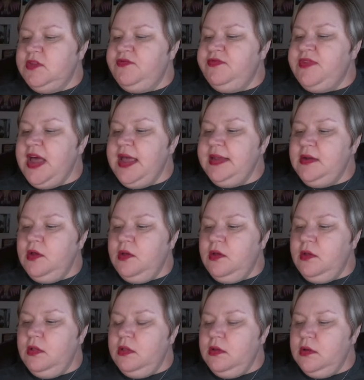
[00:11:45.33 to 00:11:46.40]

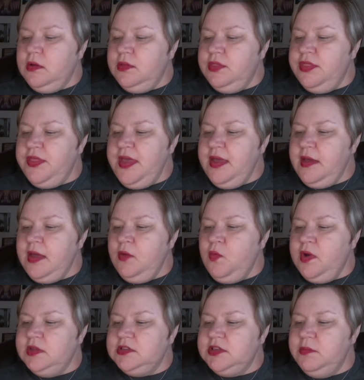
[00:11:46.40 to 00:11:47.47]
final thing I
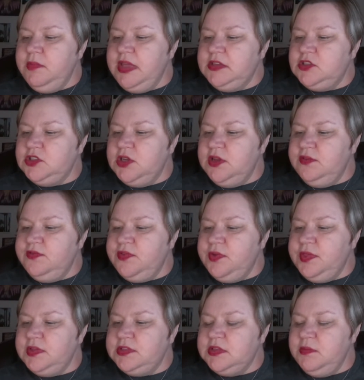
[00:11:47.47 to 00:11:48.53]
want to mention for
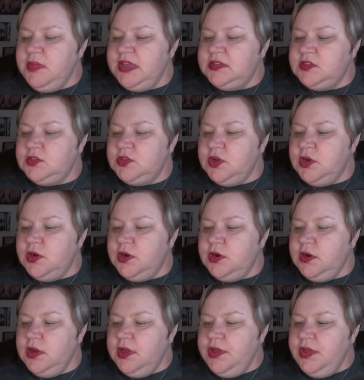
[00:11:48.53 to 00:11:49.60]
the
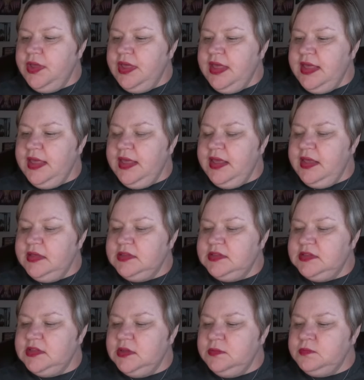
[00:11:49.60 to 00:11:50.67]
semester is